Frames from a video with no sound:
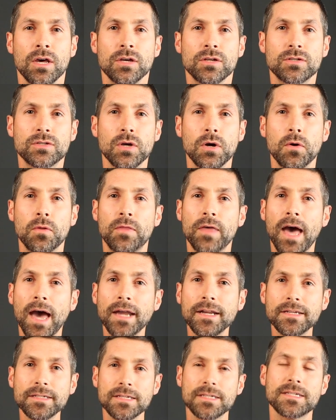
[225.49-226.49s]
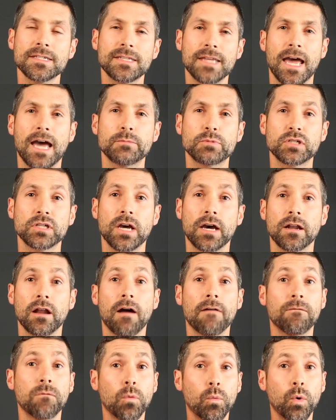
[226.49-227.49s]
So that is a
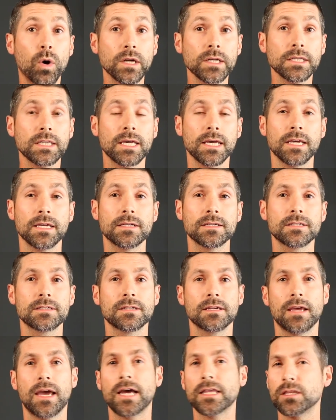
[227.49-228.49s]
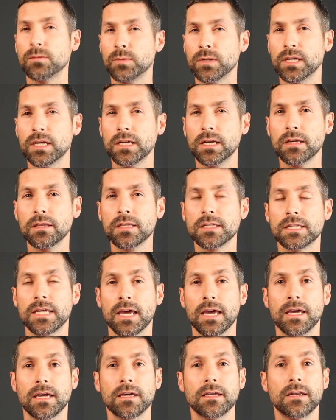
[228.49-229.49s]
snapshot of one case at the beginning of the
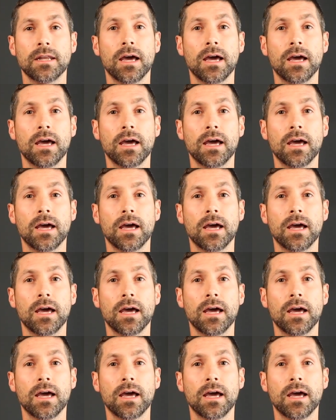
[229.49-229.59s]
day.